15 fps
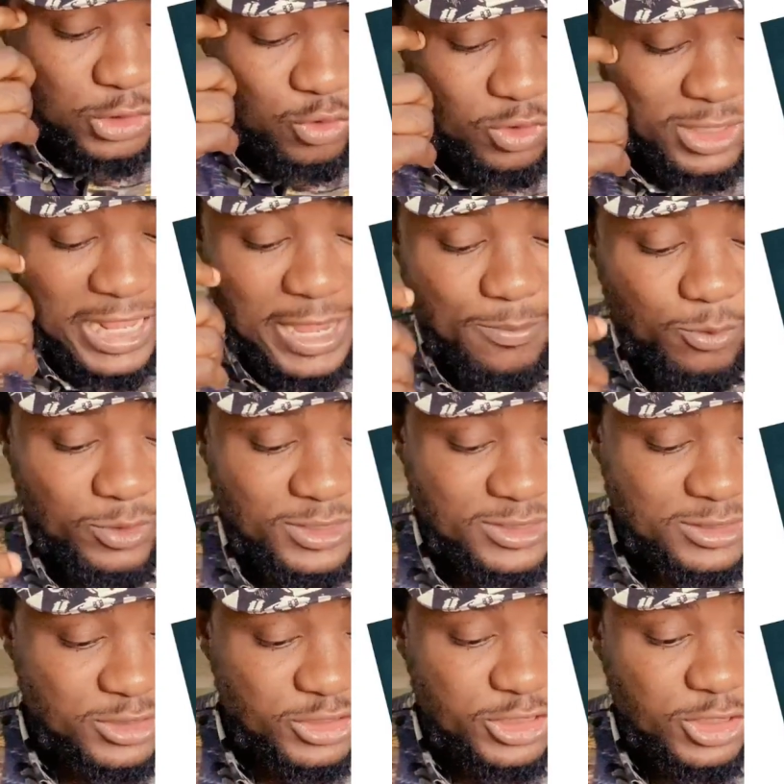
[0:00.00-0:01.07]
collab with,
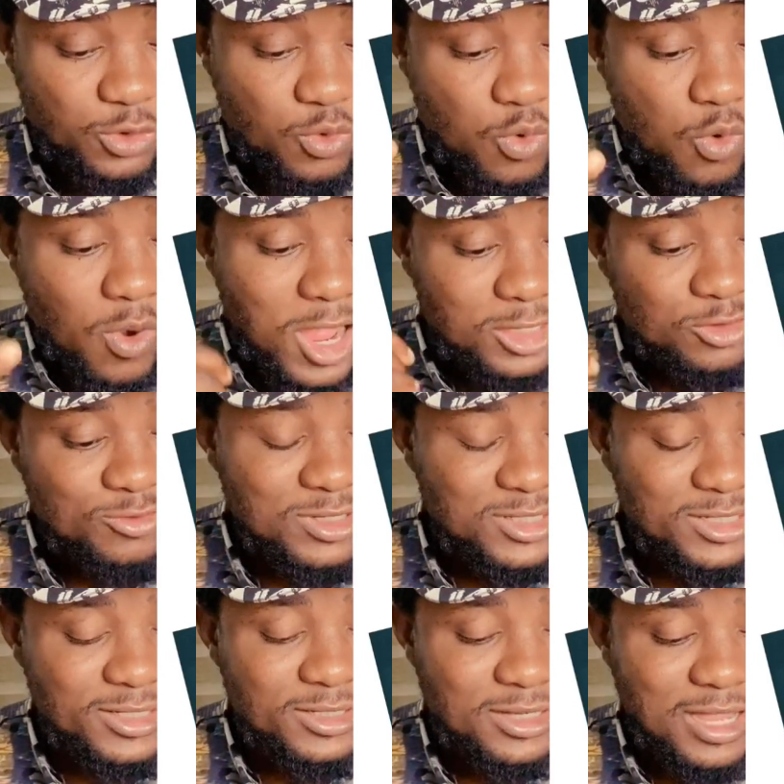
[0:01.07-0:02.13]
she
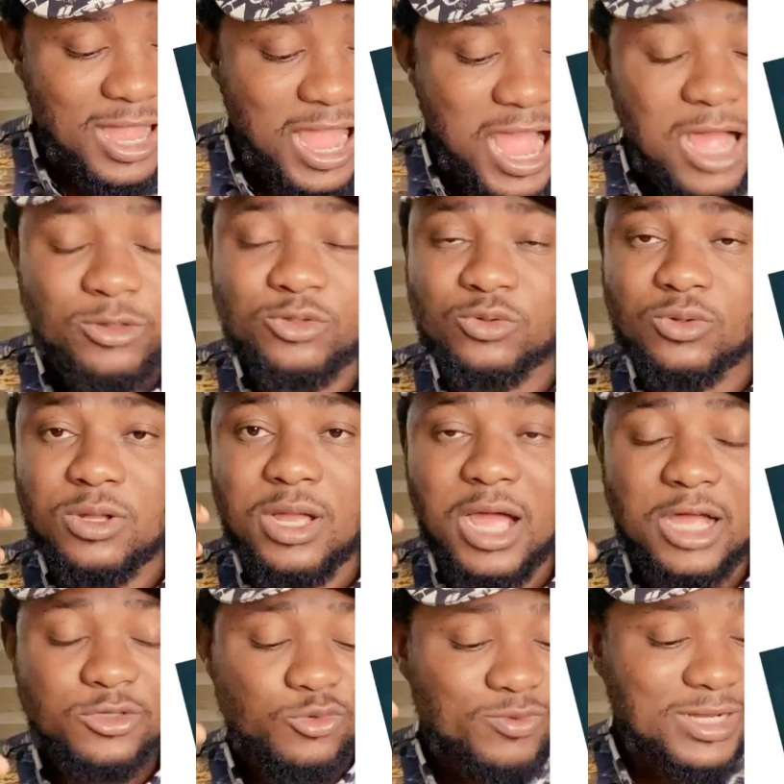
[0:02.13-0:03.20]

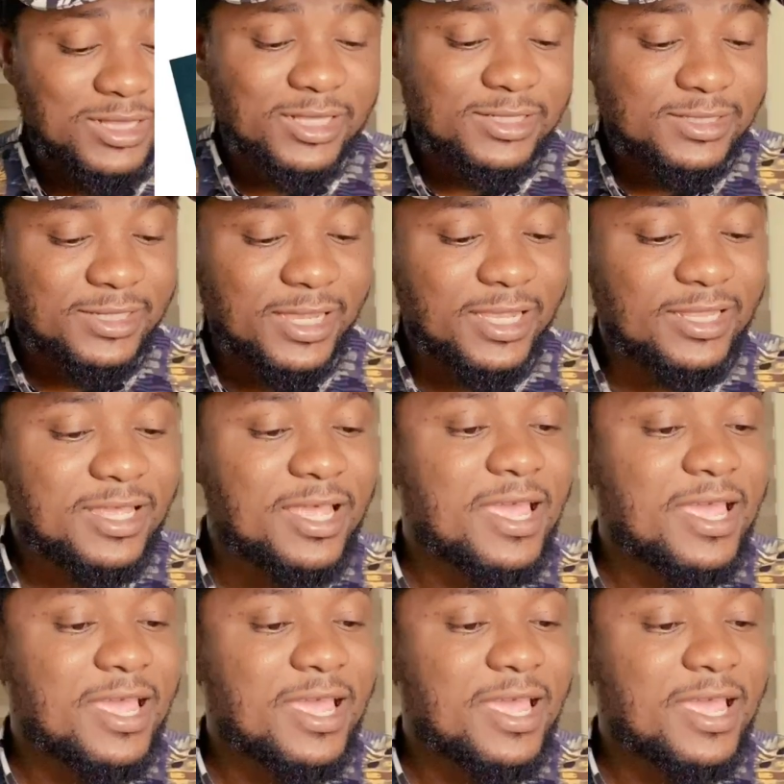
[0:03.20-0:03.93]
outrightly said,